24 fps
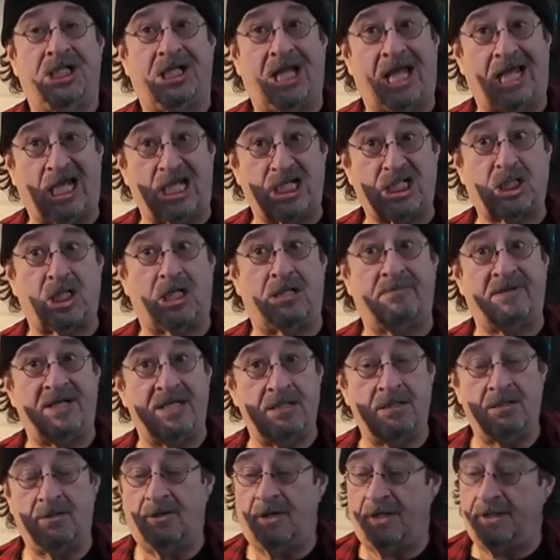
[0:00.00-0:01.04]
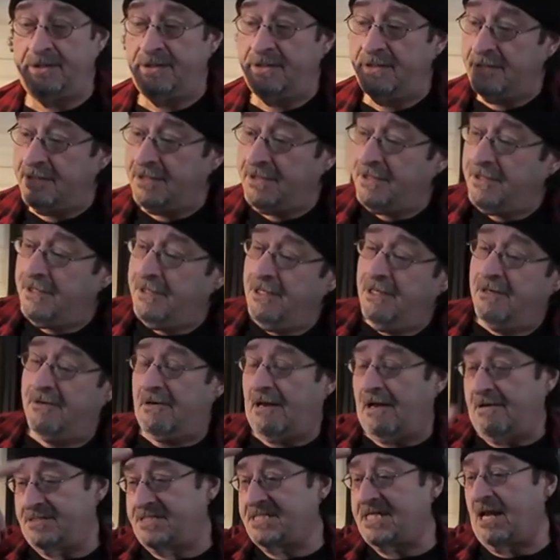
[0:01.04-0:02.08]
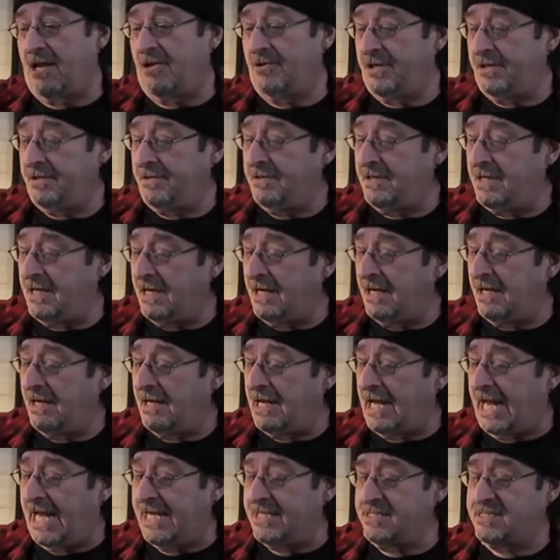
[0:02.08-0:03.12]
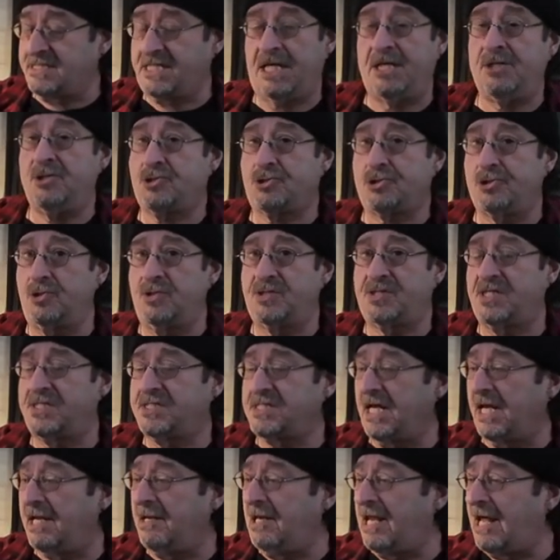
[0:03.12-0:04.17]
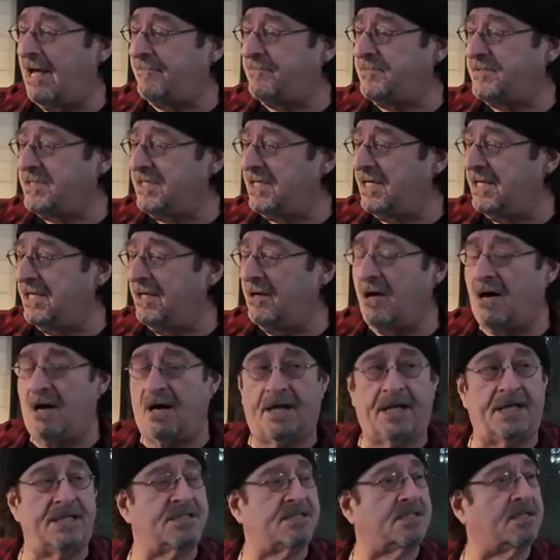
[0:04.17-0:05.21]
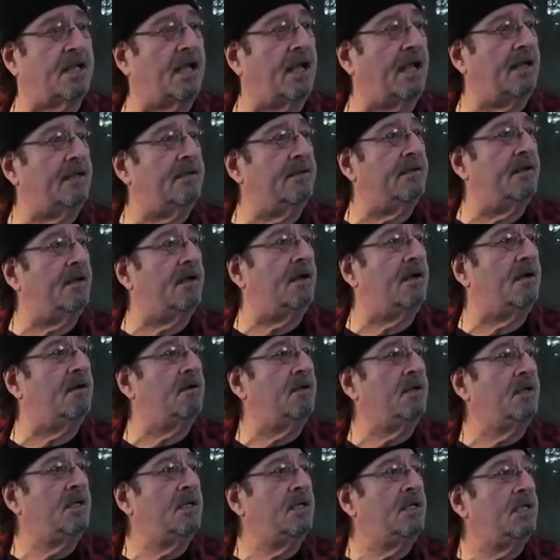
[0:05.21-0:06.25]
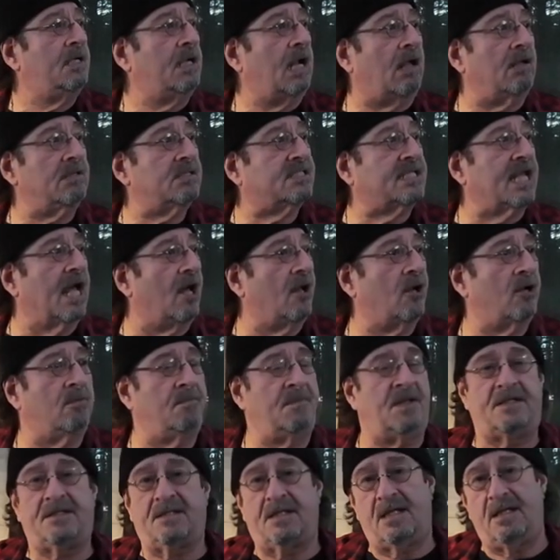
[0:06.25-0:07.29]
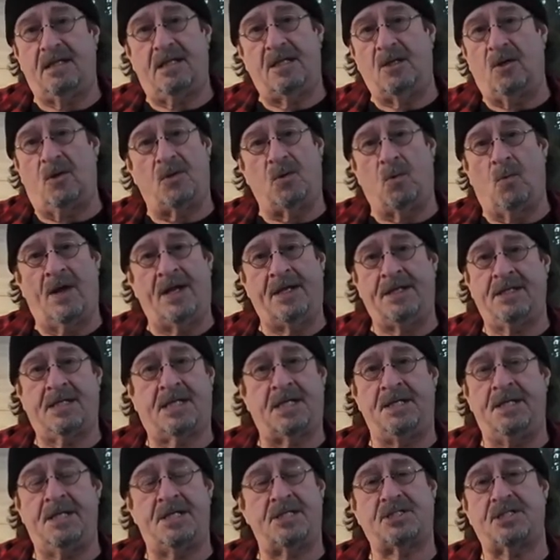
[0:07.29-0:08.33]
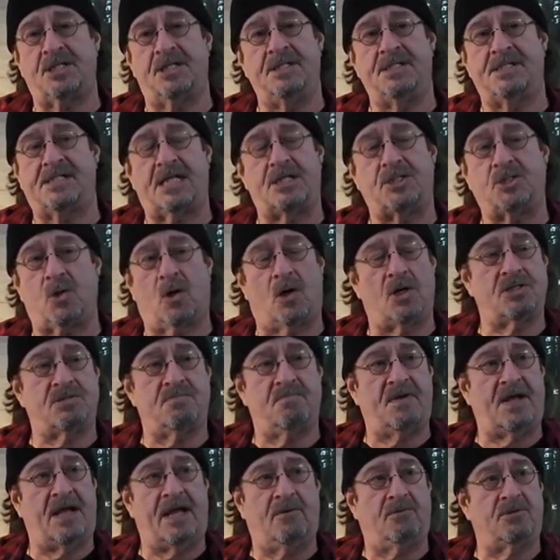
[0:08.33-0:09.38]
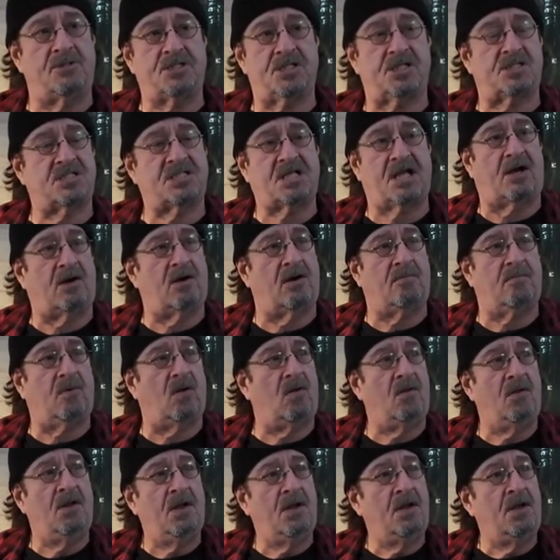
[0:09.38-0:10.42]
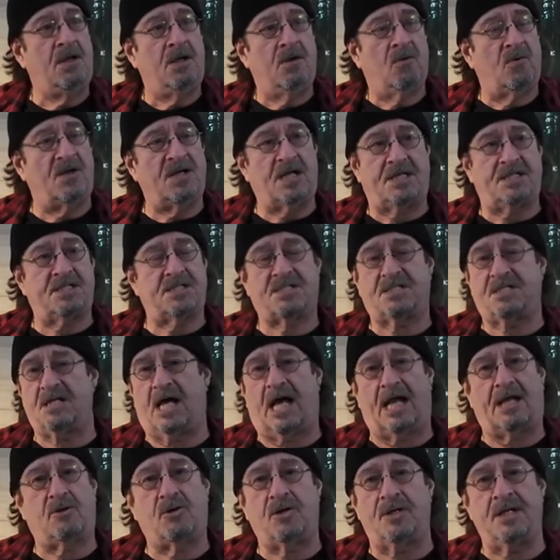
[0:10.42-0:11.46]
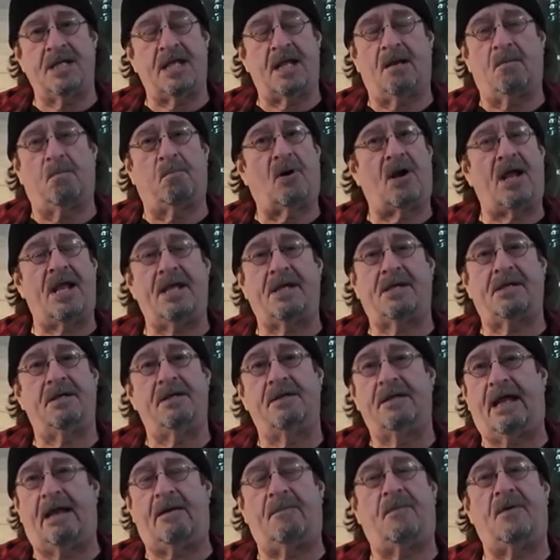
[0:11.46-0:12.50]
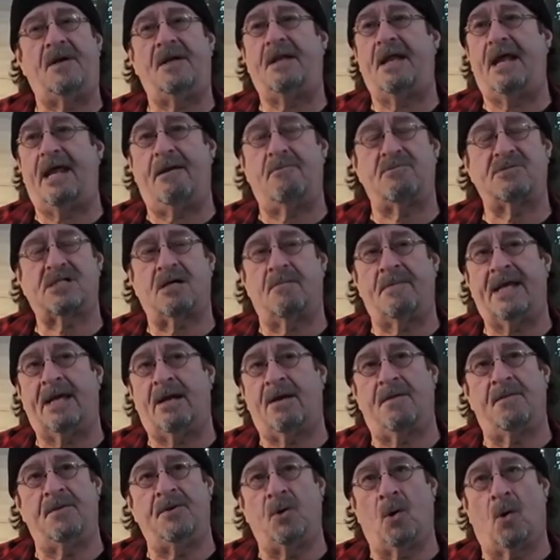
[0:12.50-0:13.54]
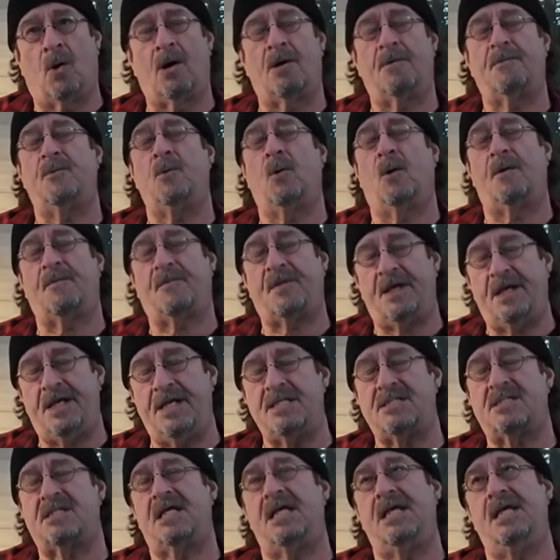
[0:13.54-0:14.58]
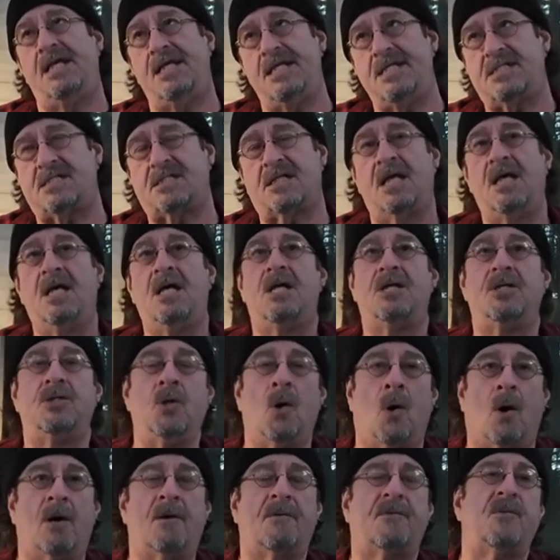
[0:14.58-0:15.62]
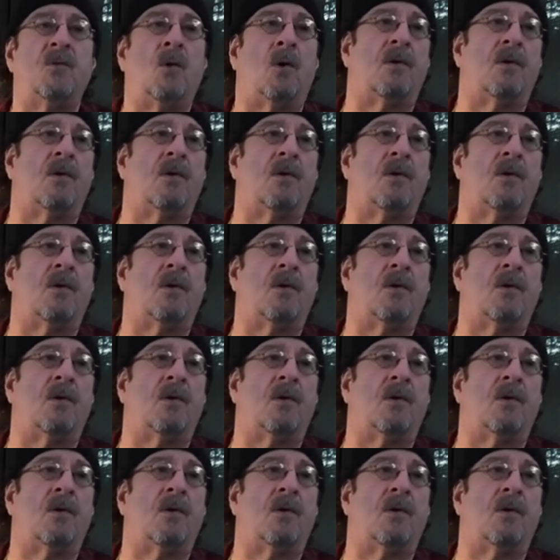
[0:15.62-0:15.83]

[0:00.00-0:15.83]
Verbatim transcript: like I should have been doing. But I was telling uh, I hadn't seen True since I left uh, in August, and. Uh, I was telling them that the you know the wind conditions at Georgian Bay were just terrible. We, I just I couldn't get a break. Every day it was coming out of the north, northeast, east, north,